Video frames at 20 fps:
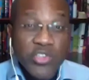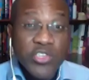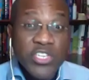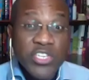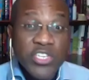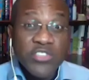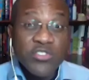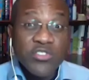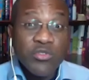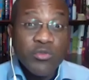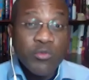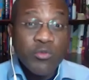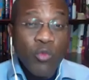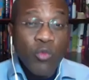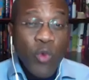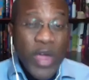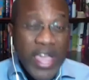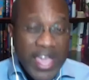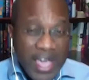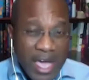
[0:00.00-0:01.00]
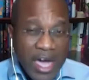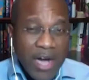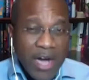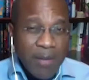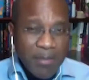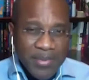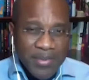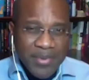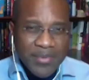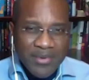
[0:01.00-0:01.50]
needs to wake
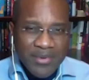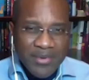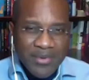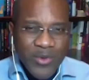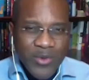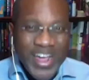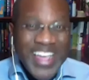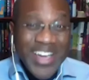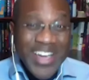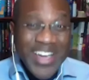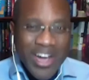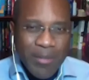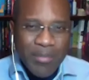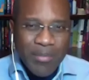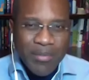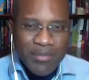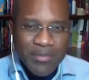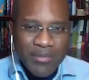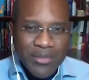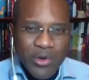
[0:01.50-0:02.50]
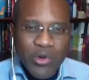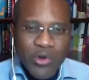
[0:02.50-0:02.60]
up, wake up. You,